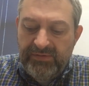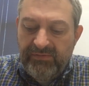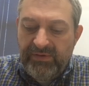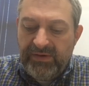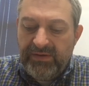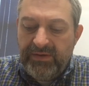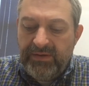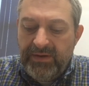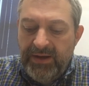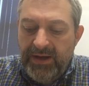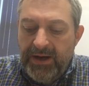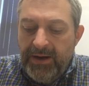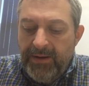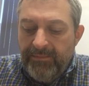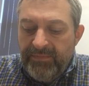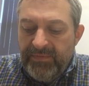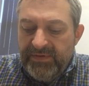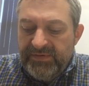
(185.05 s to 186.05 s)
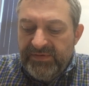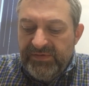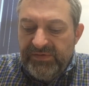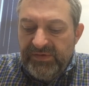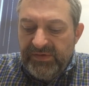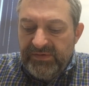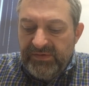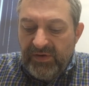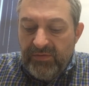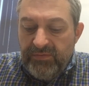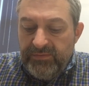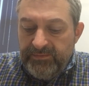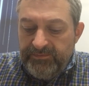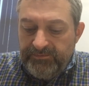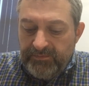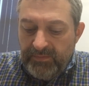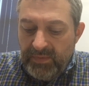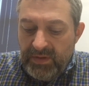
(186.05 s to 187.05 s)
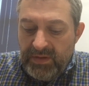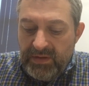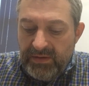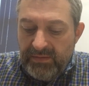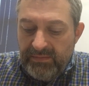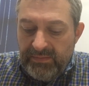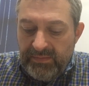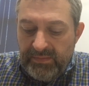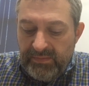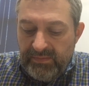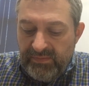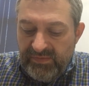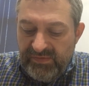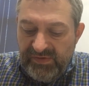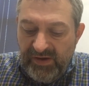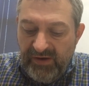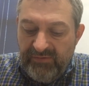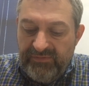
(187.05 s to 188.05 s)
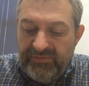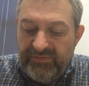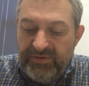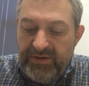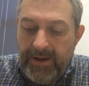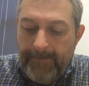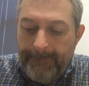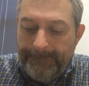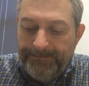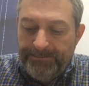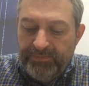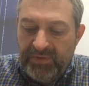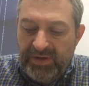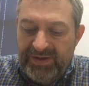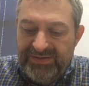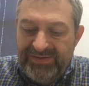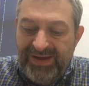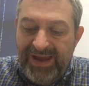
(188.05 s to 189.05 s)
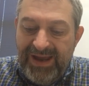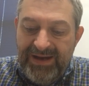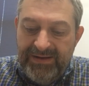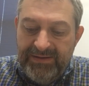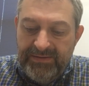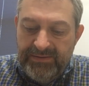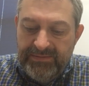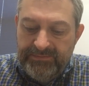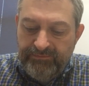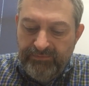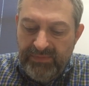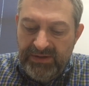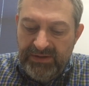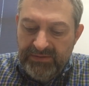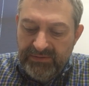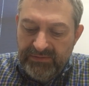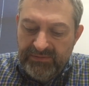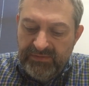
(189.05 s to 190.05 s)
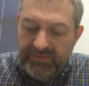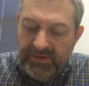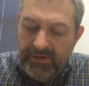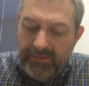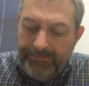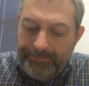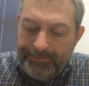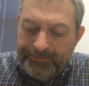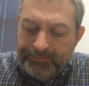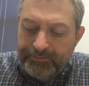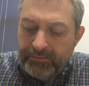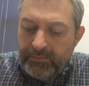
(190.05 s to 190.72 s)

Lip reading: So like this is its own self-contained meal. So.